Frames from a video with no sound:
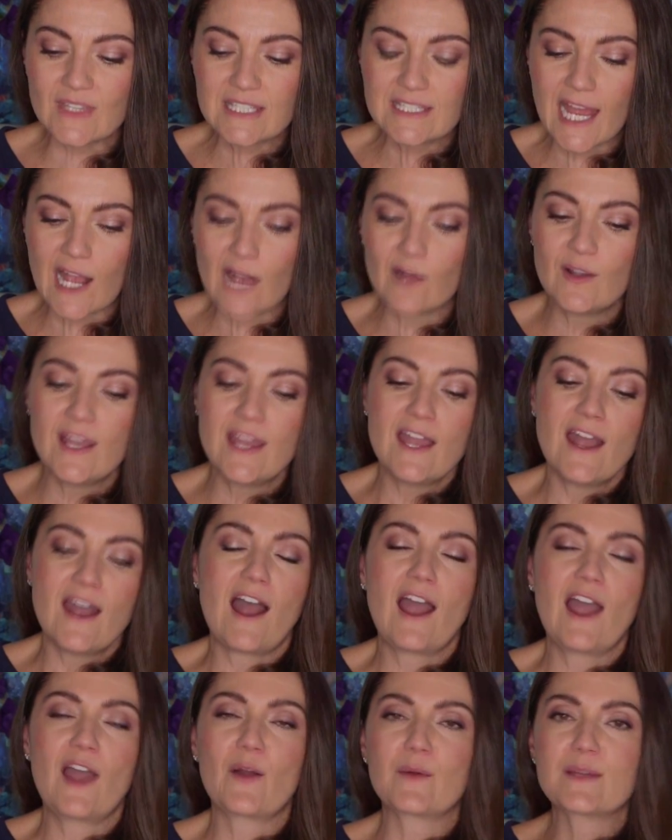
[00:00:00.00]
Now,
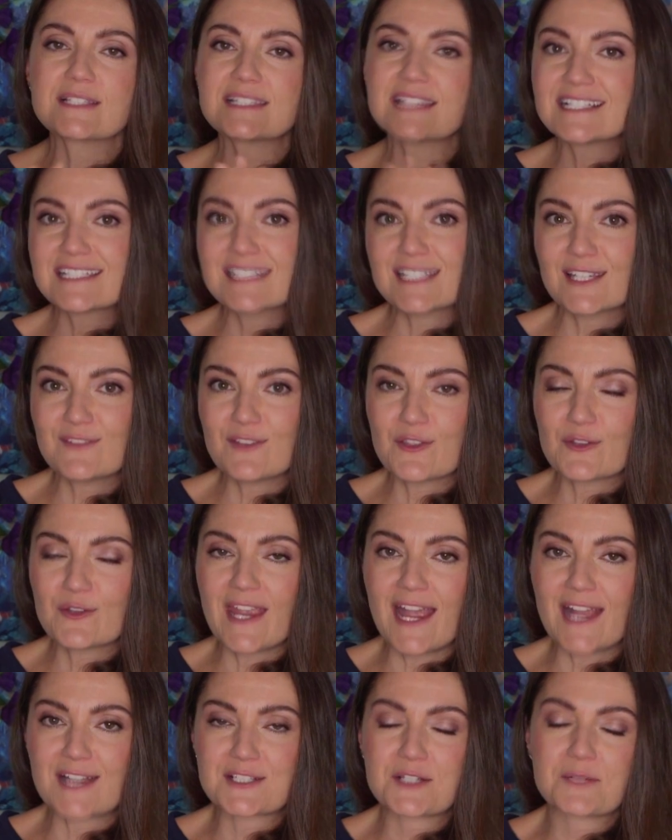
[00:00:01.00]
I always like to give you
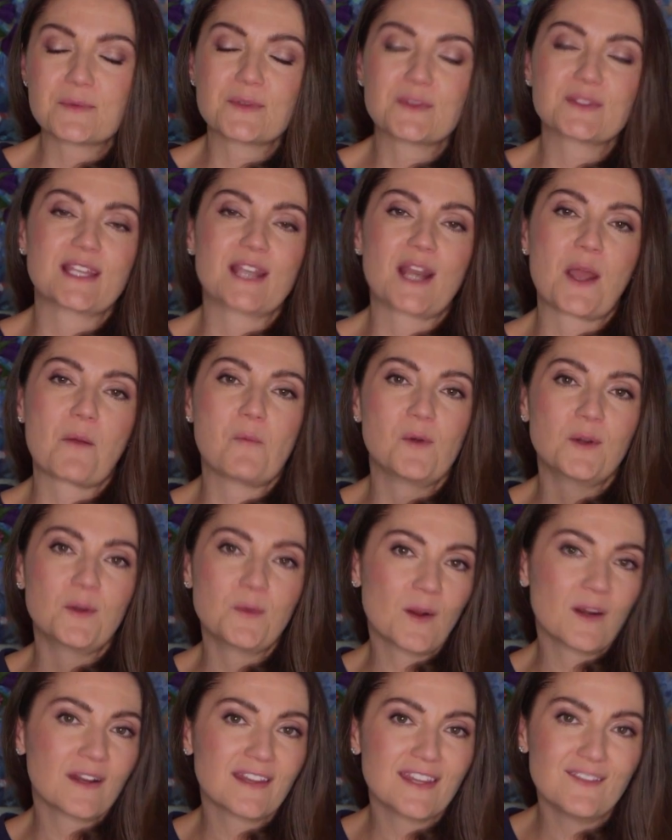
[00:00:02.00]
three actionables, and I
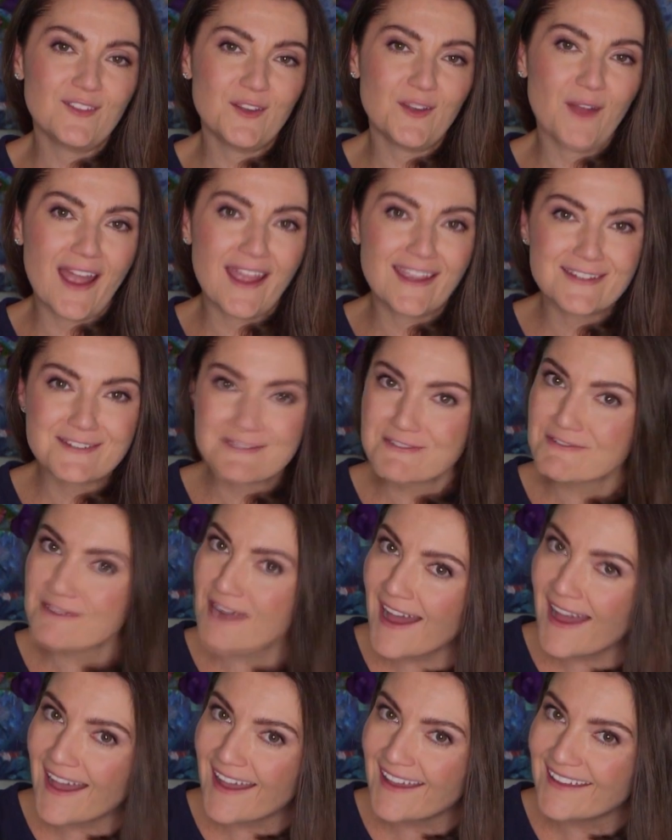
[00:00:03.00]
wouldn't want to leave you high and
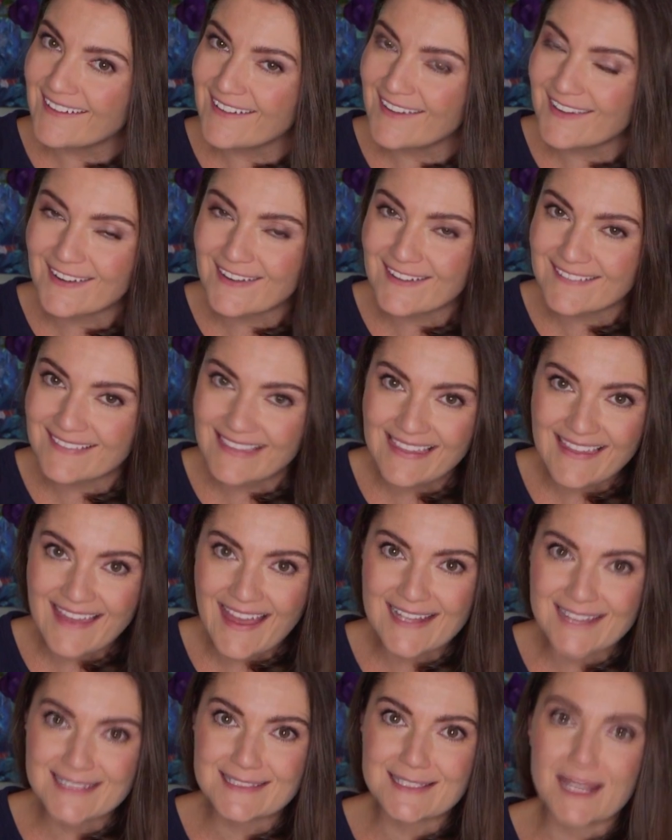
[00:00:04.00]
dry on our
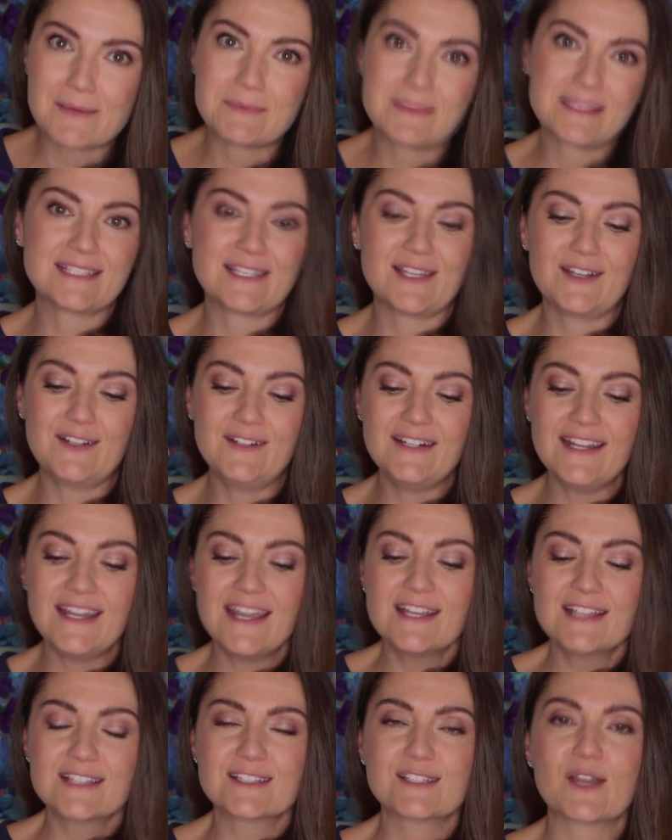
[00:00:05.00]
last episode.
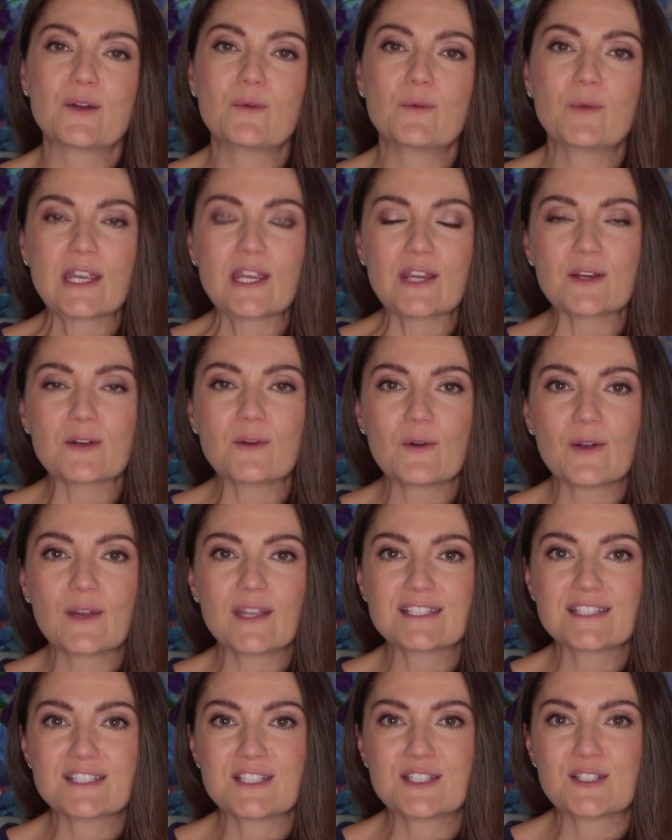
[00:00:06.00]
So, we are
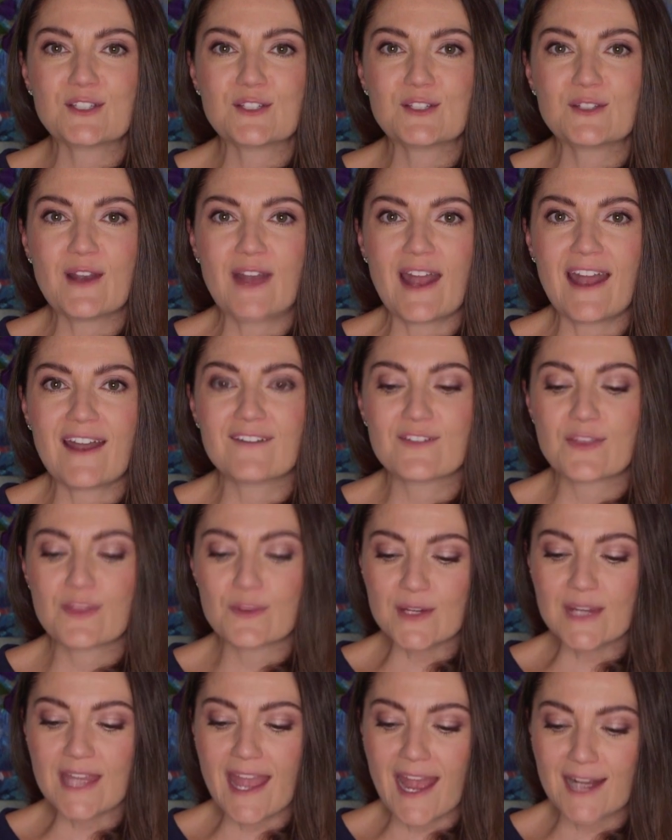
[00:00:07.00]
going to have
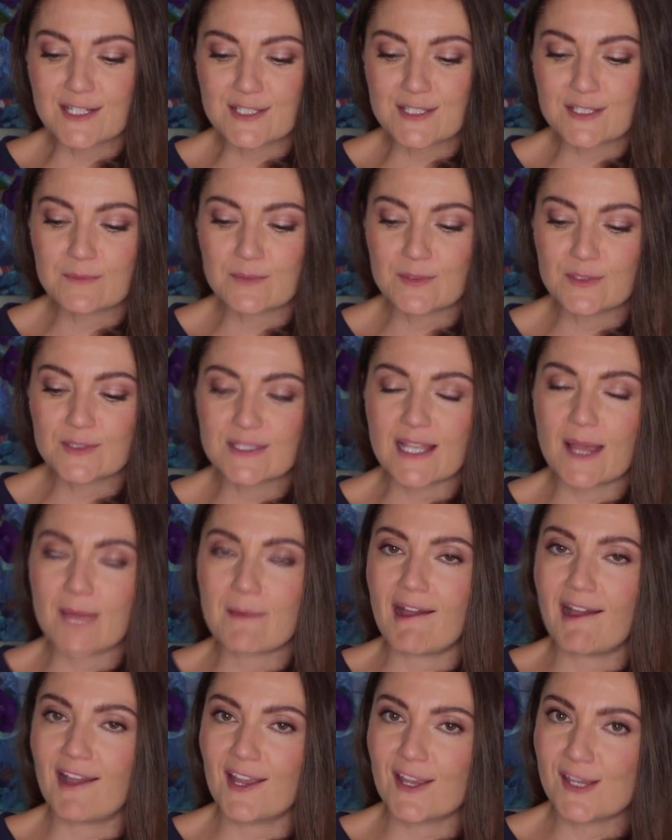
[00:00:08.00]
three actionables
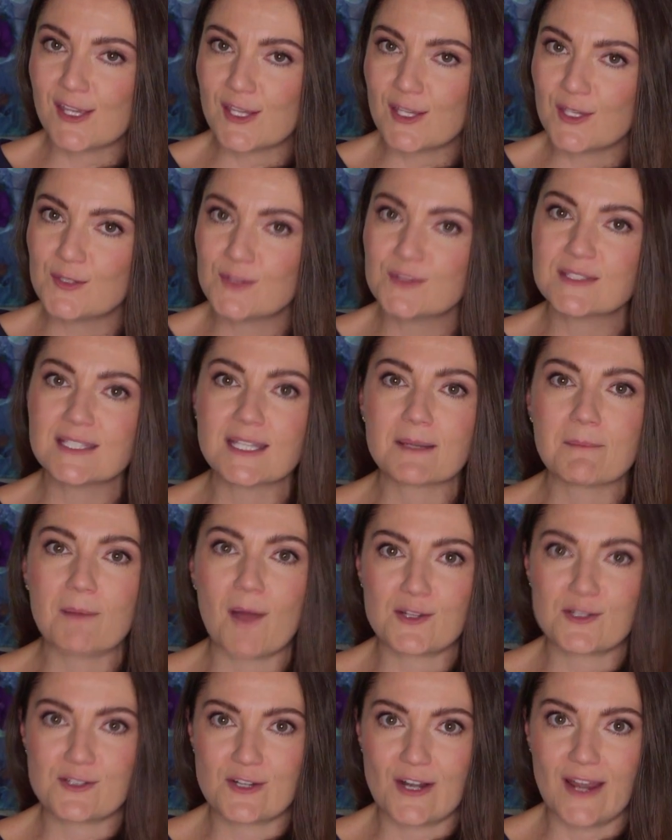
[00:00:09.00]
about using
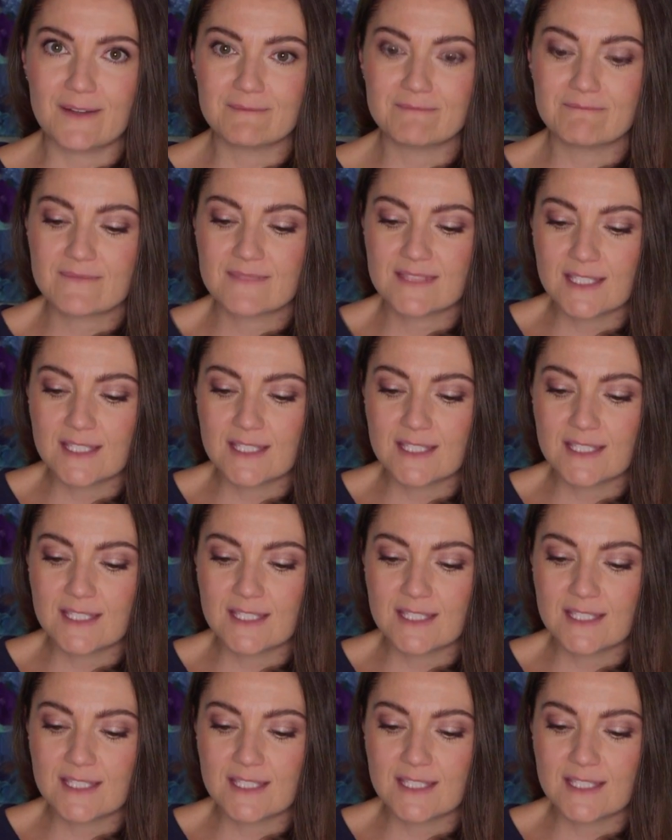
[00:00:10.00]
mantra.